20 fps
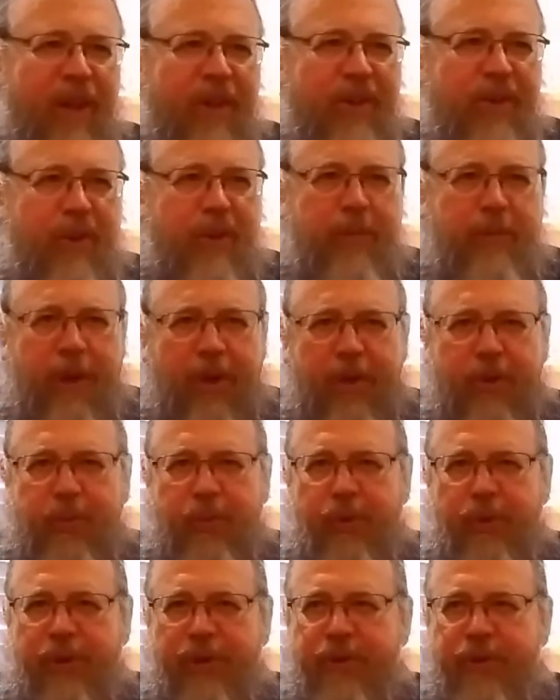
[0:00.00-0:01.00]
So the monks
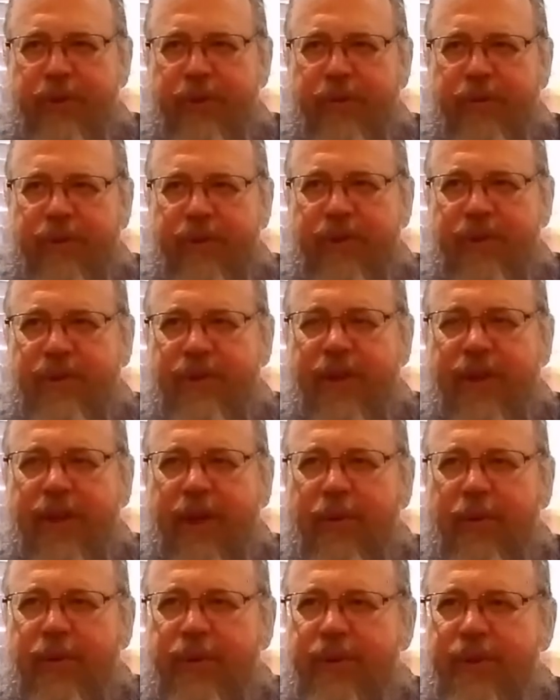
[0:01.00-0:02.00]
weren't in services eight
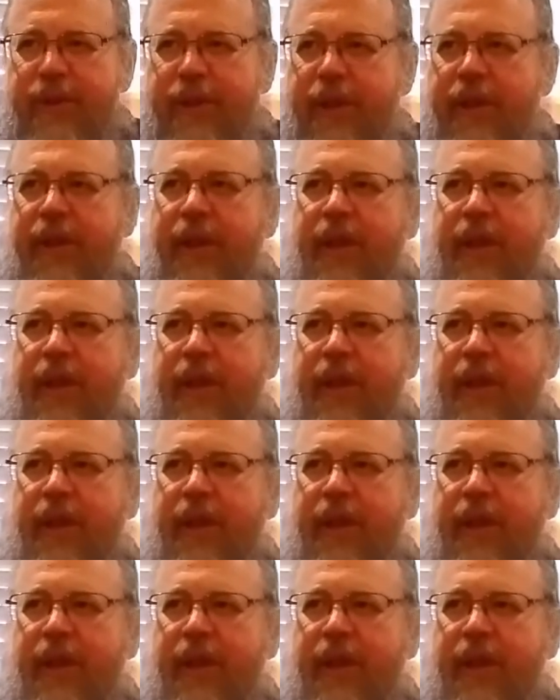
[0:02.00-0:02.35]
hours a day,